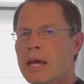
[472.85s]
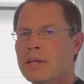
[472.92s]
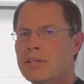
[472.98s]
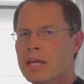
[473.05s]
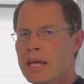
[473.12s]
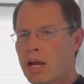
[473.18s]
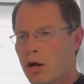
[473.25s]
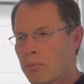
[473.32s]
to
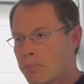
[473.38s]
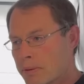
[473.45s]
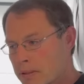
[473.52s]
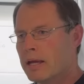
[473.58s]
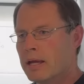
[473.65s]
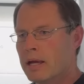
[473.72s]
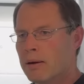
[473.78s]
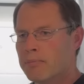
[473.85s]
help
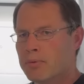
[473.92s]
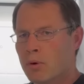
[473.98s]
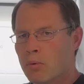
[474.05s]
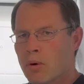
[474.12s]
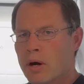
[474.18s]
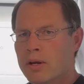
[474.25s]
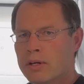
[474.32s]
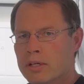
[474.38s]
the
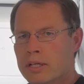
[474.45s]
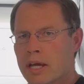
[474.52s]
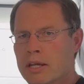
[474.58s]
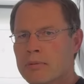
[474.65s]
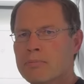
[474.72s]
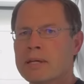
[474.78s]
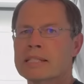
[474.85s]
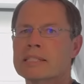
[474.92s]
water kind
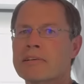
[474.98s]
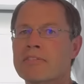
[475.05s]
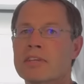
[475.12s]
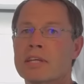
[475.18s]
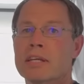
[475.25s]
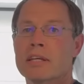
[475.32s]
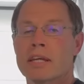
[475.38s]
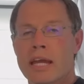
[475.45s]
of mix
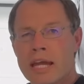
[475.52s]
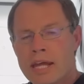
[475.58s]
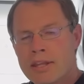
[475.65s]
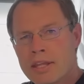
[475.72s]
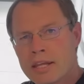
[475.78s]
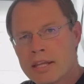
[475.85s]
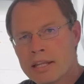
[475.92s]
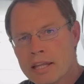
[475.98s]
everything and
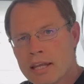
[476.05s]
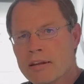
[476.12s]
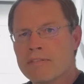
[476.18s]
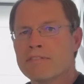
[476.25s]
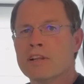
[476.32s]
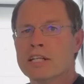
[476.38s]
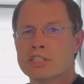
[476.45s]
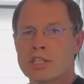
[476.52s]
then let it
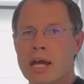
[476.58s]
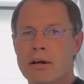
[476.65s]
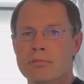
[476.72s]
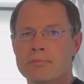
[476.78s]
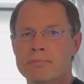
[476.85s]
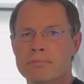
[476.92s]
flush out.